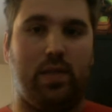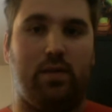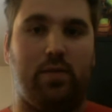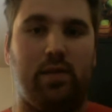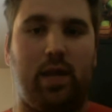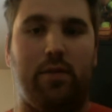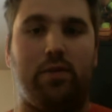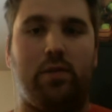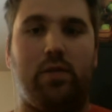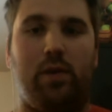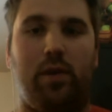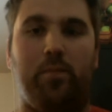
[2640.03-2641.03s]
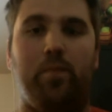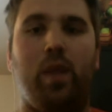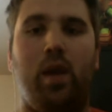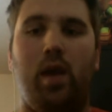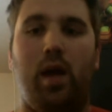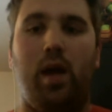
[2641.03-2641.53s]
Heroes I was doing.
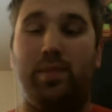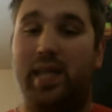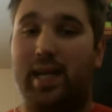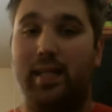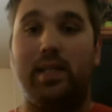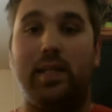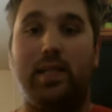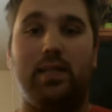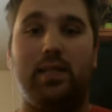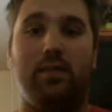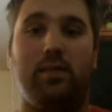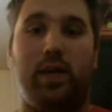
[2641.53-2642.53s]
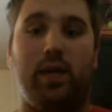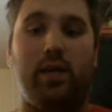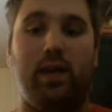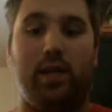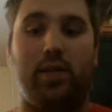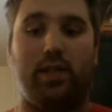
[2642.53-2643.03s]
I'm technically still
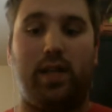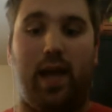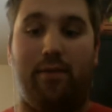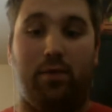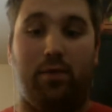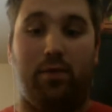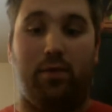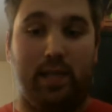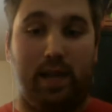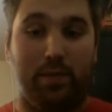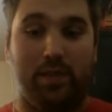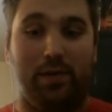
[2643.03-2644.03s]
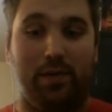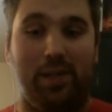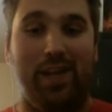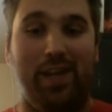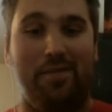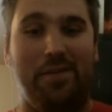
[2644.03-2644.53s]
doing. It's just I haven't released an episode
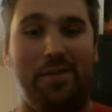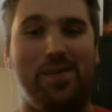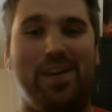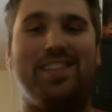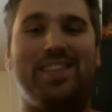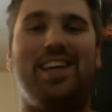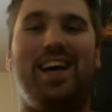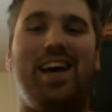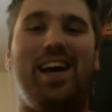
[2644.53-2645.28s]
in a few months.